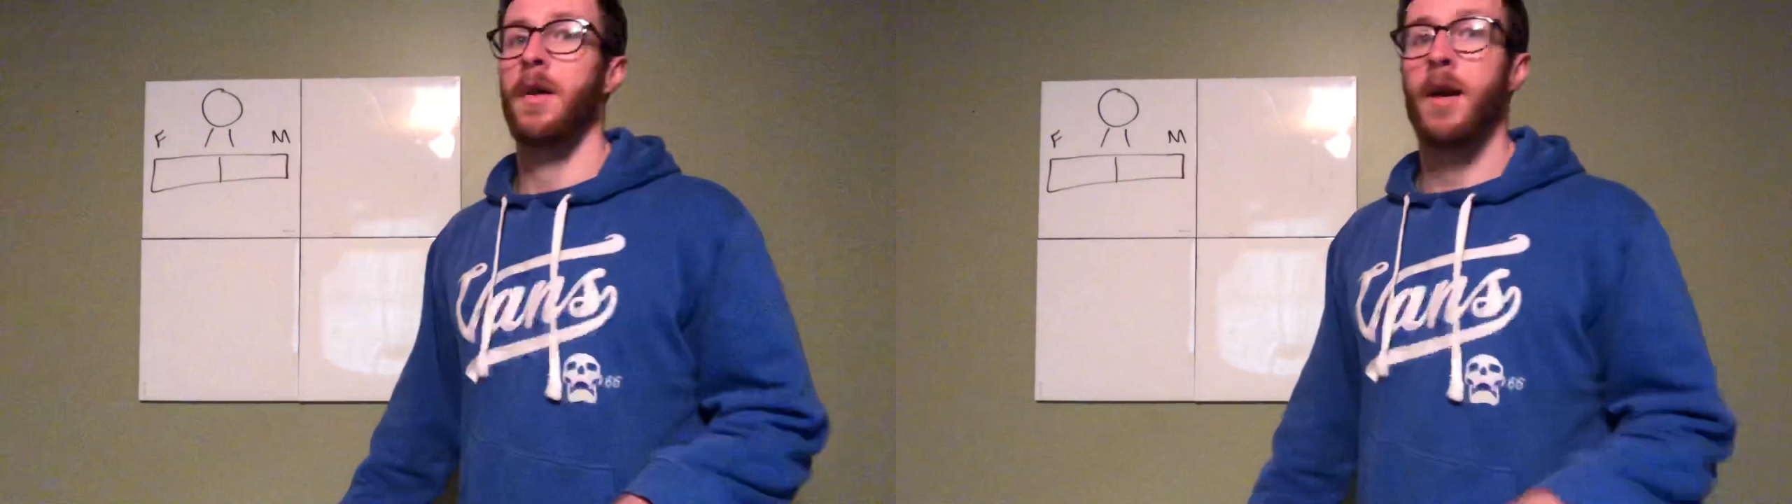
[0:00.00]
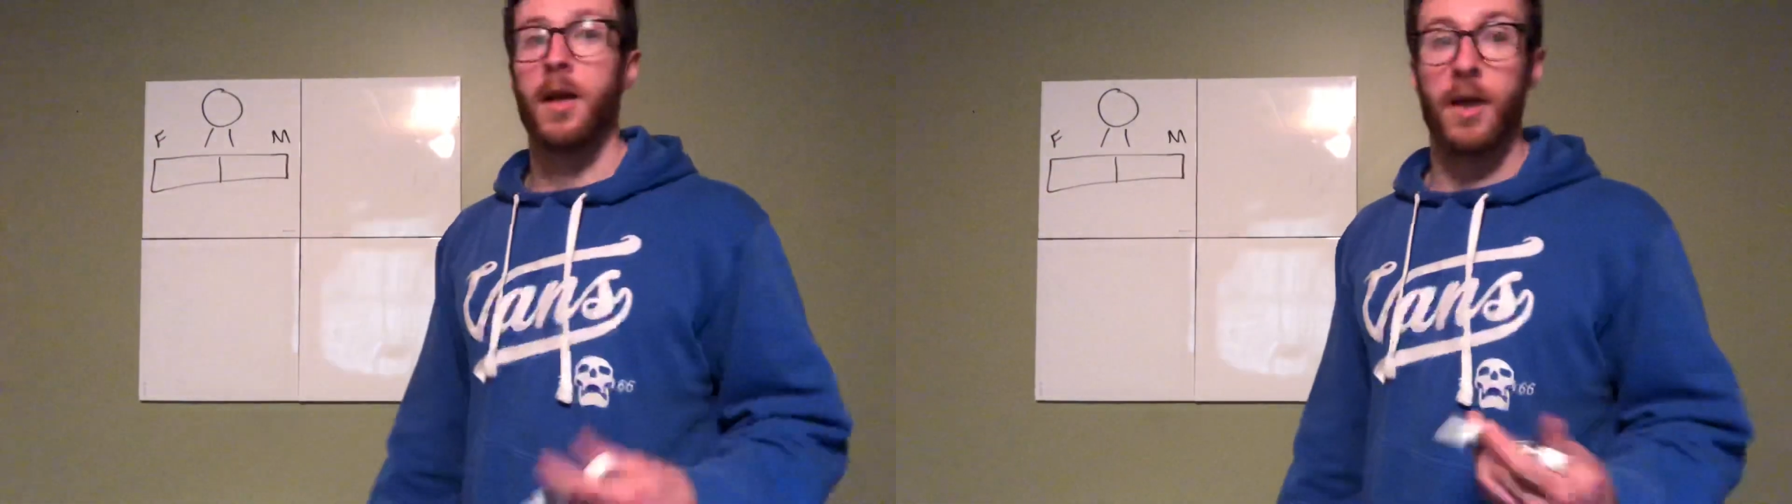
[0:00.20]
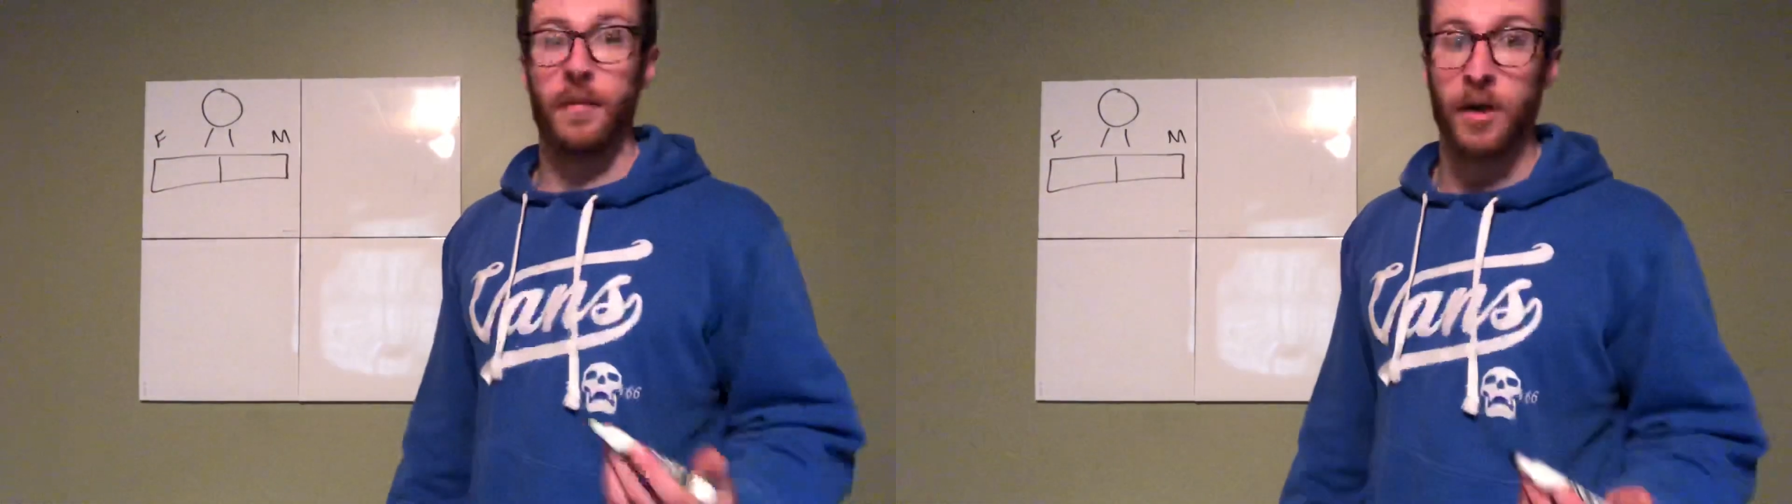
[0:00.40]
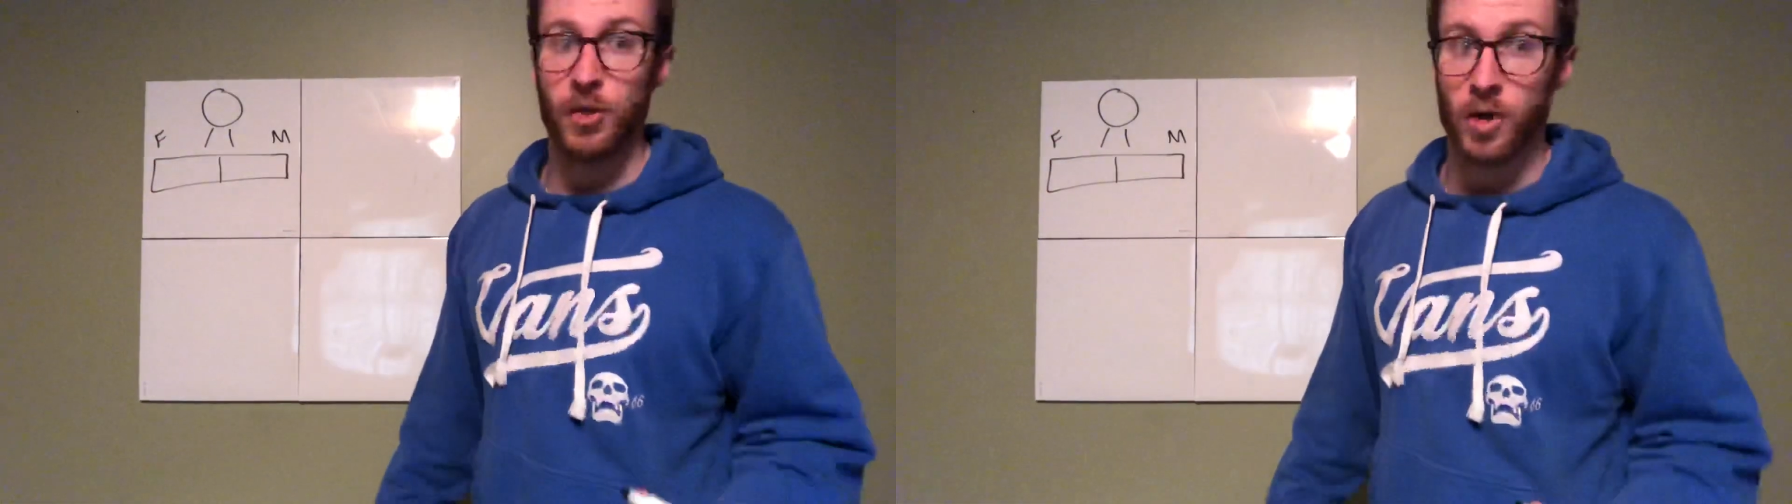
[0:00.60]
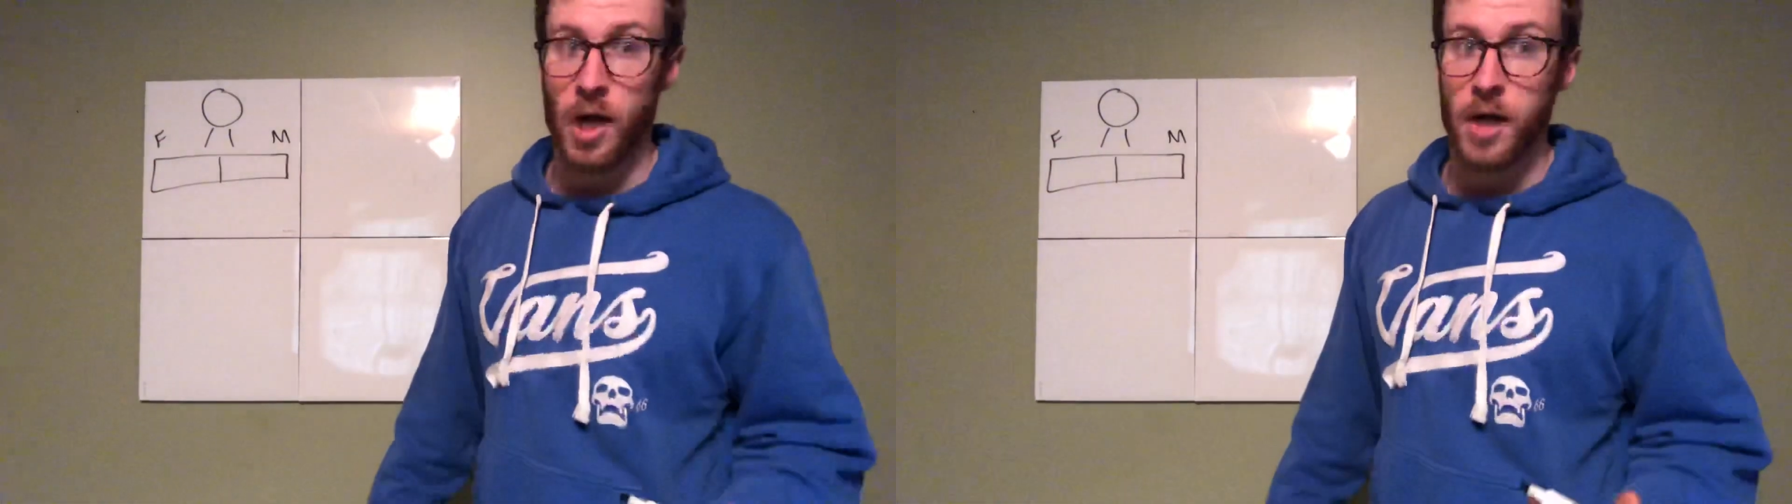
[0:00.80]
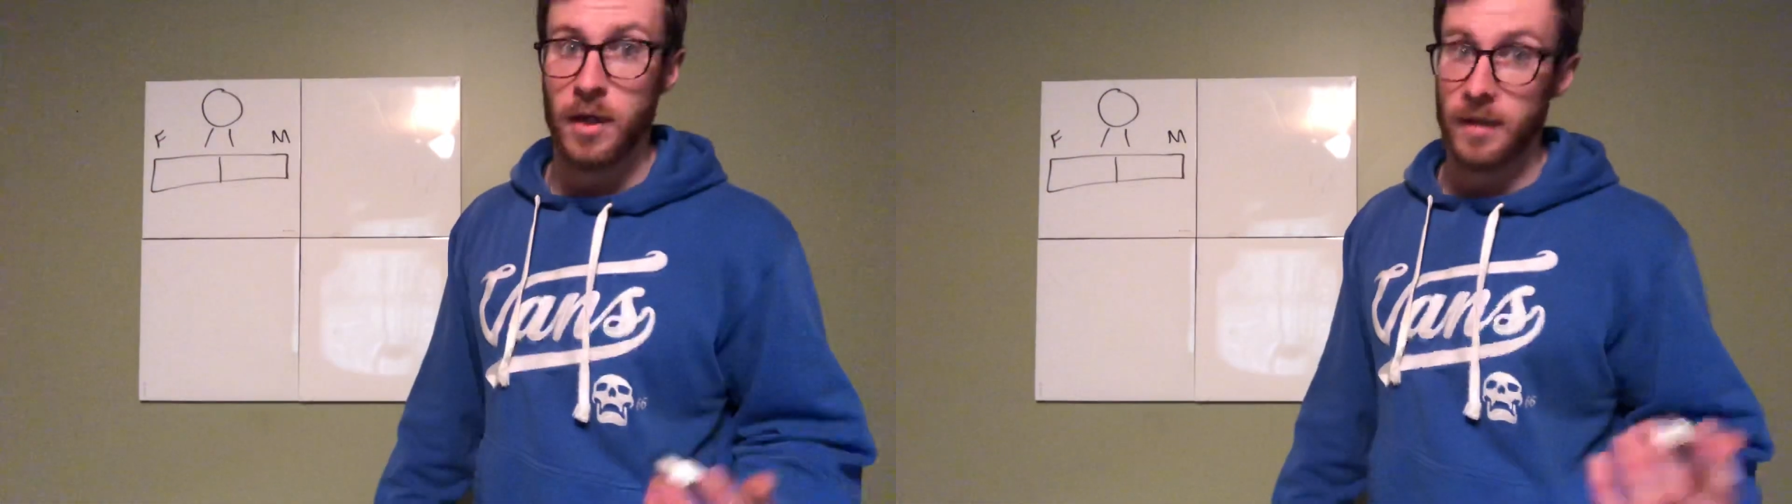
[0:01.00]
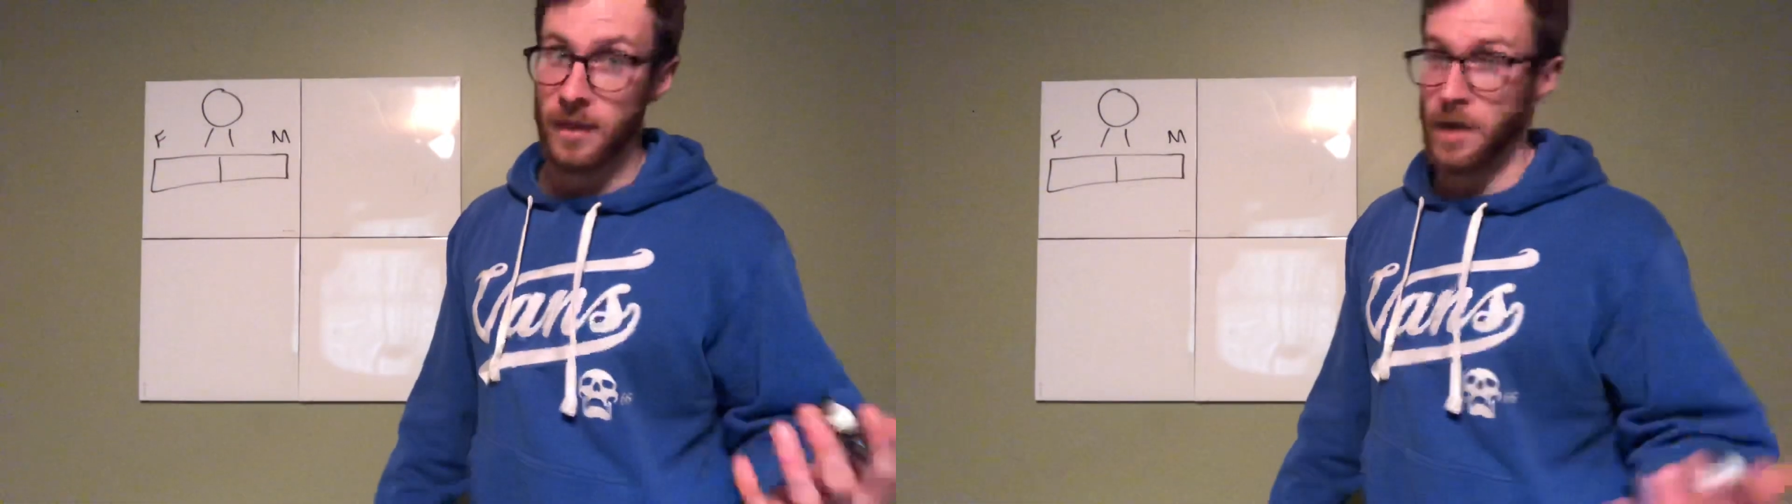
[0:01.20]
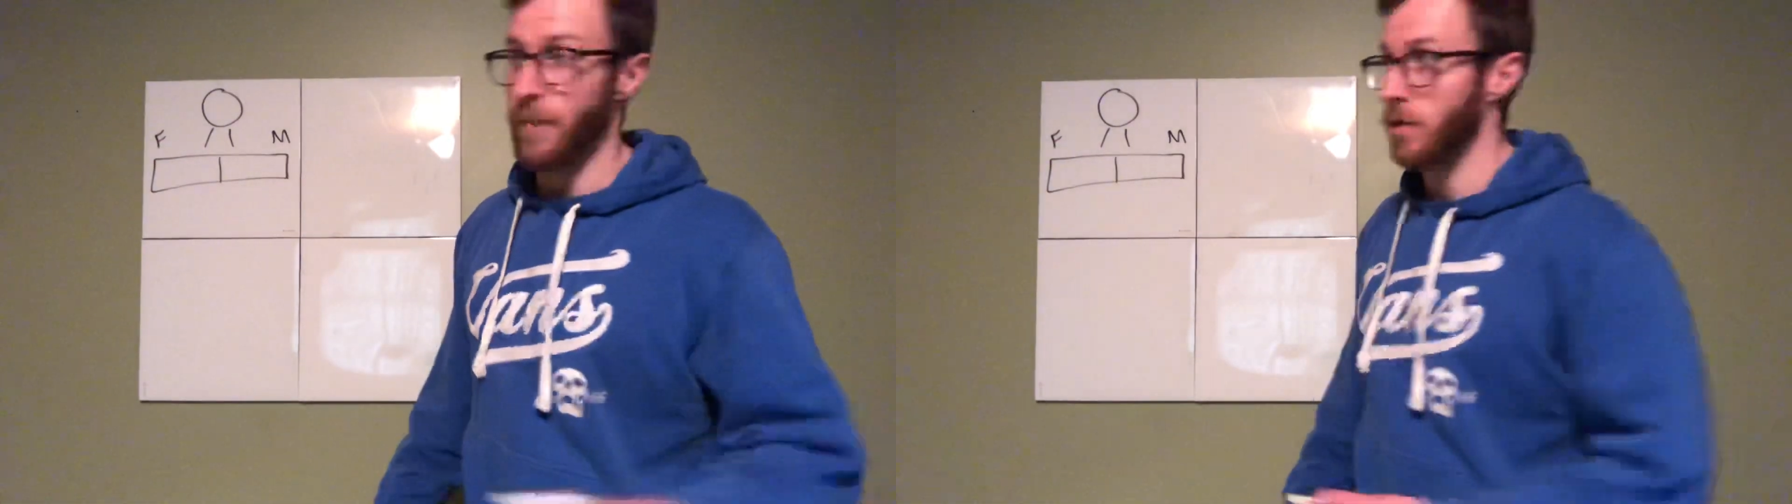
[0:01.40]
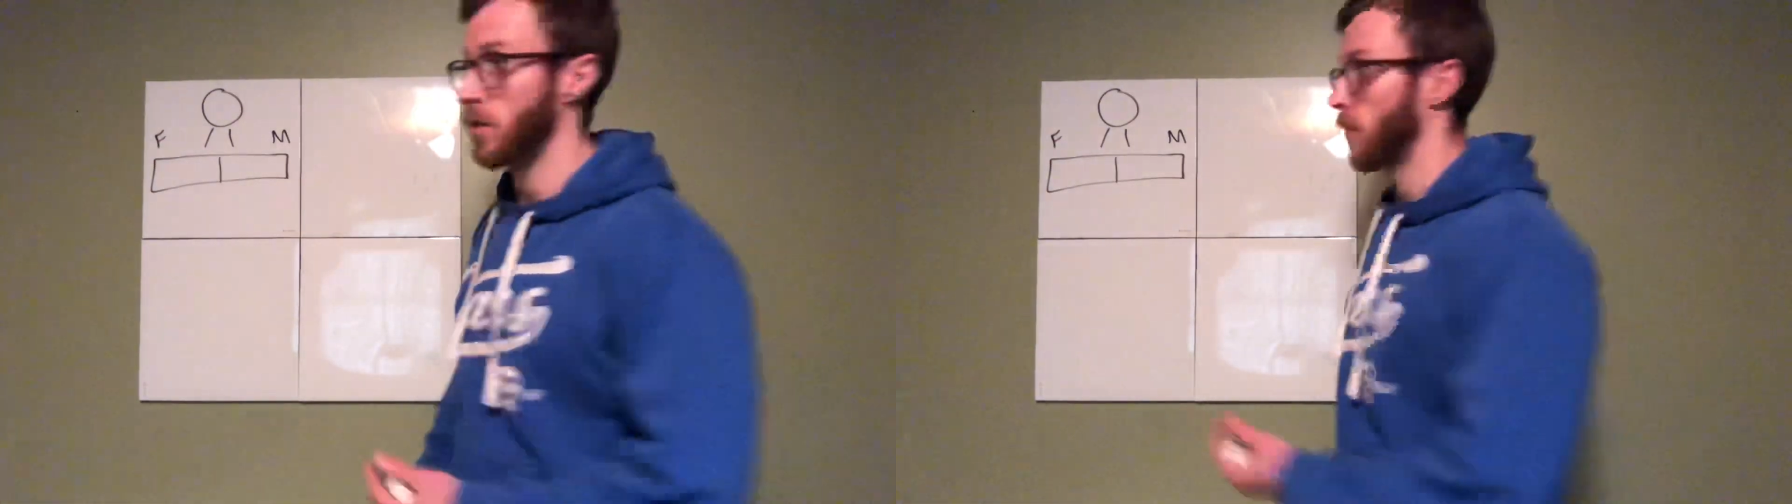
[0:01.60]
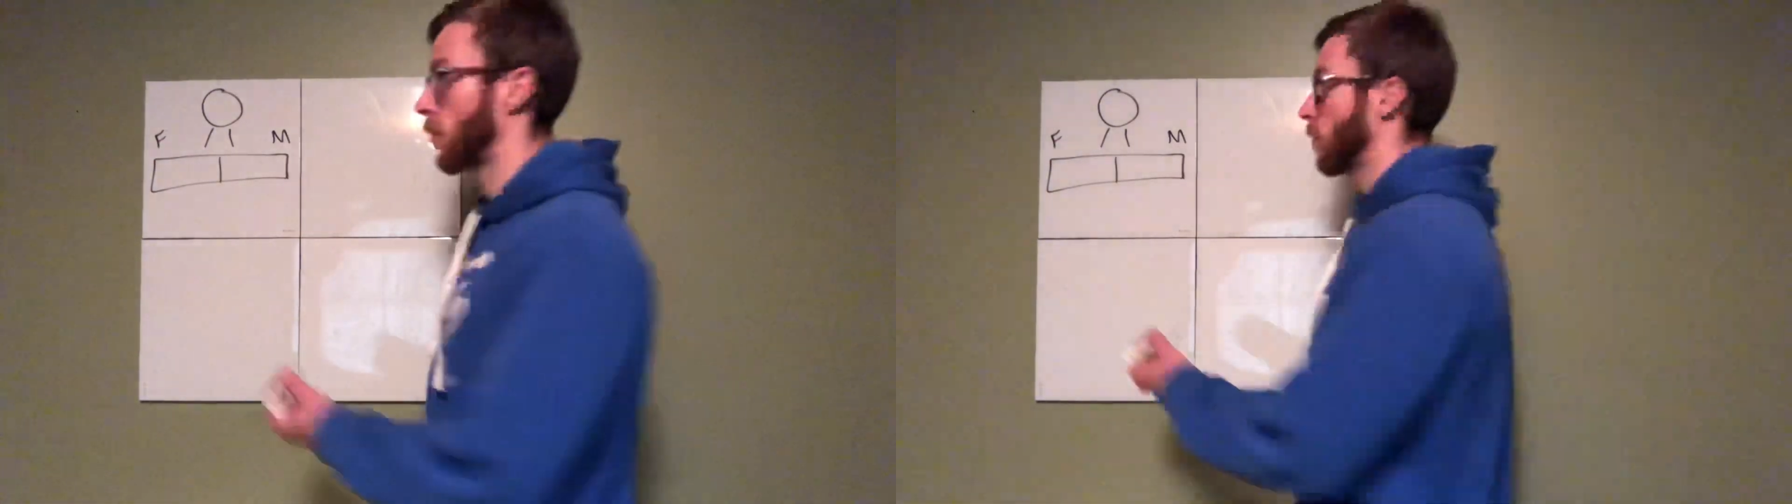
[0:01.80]
and I'm going to draw 7
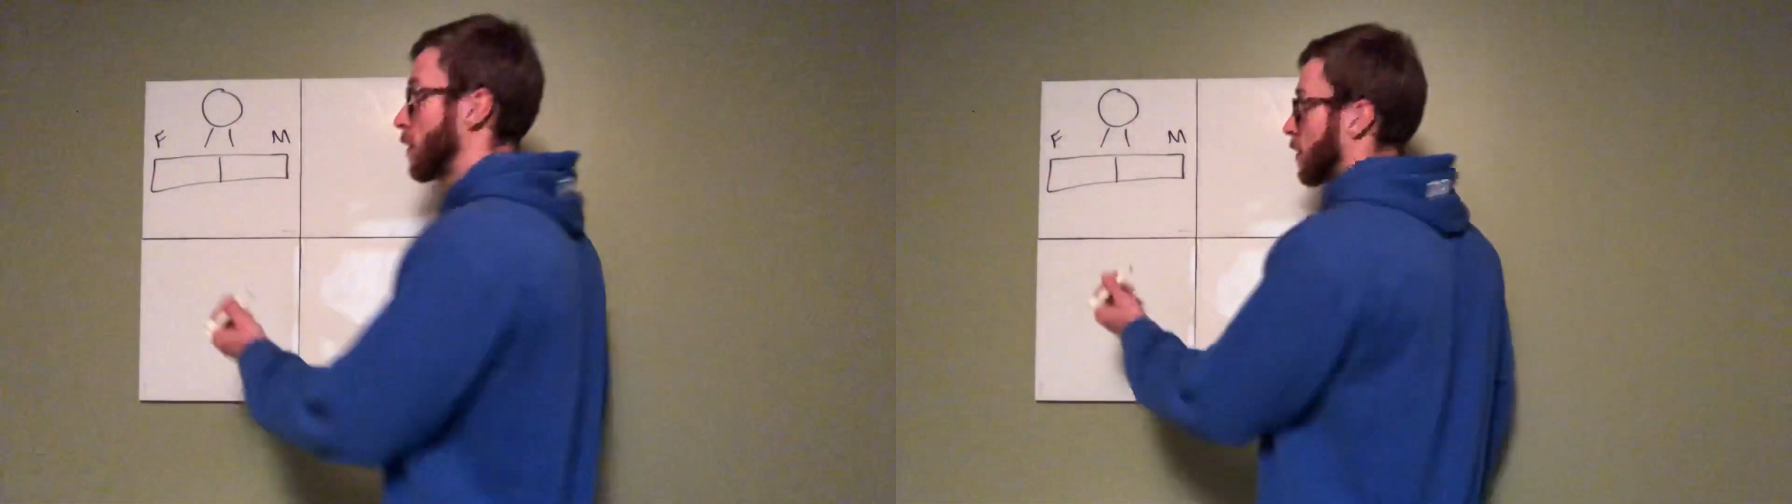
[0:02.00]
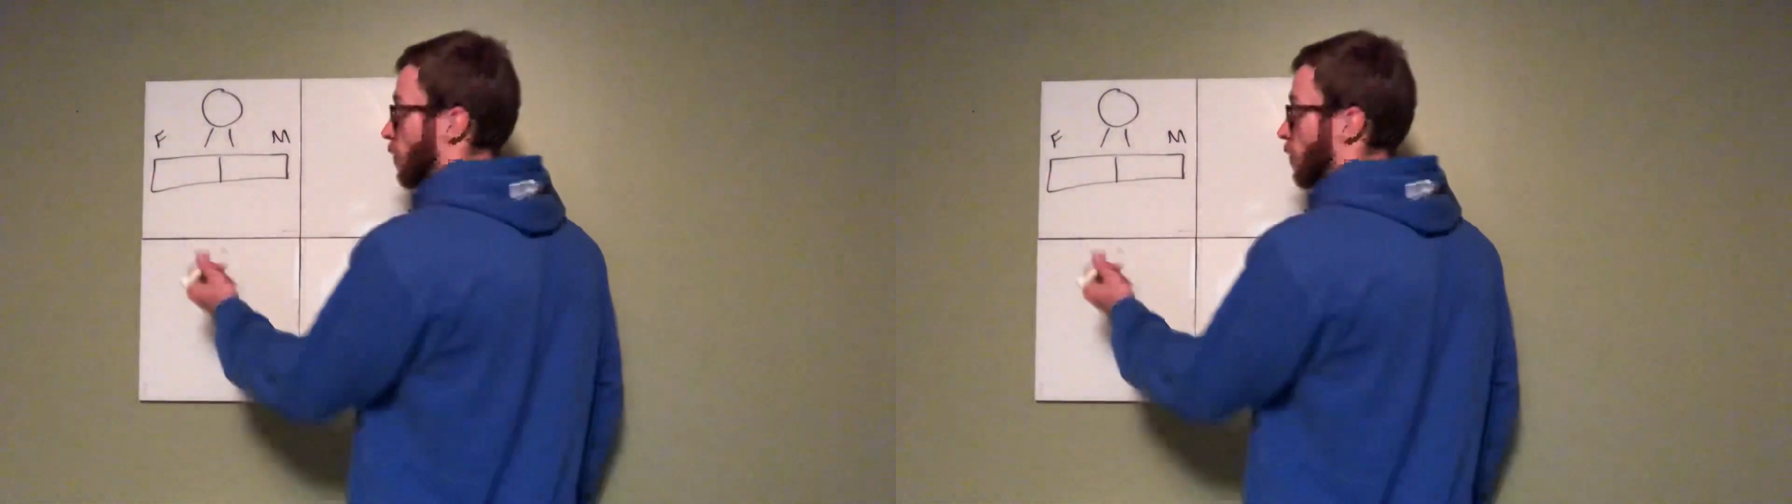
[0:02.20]
circles to